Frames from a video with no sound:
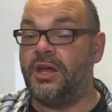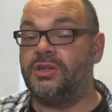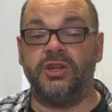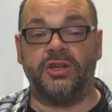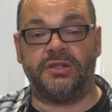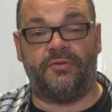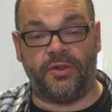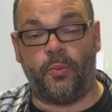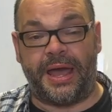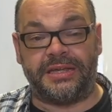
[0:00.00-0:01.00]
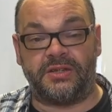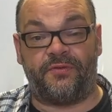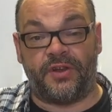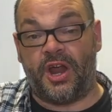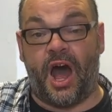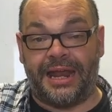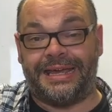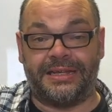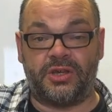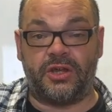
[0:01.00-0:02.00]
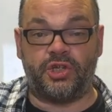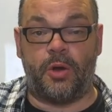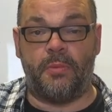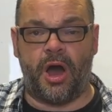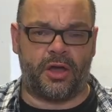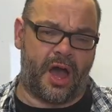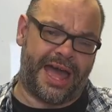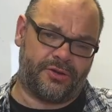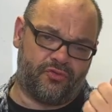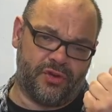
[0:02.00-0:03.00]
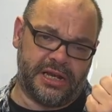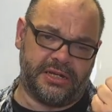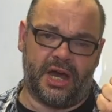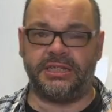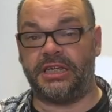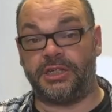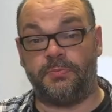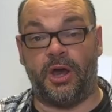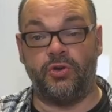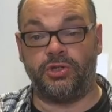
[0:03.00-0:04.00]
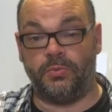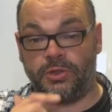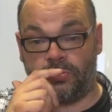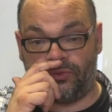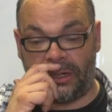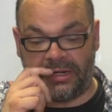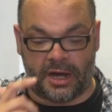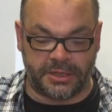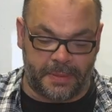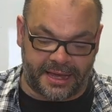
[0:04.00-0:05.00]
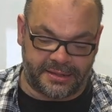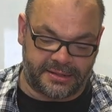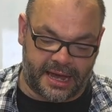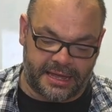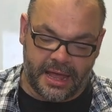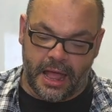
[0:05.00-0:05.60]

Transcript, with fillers: There's lots of different ways to finale it. Uh, Joe Mogar had a really nice explosion, which was really nice back in the day.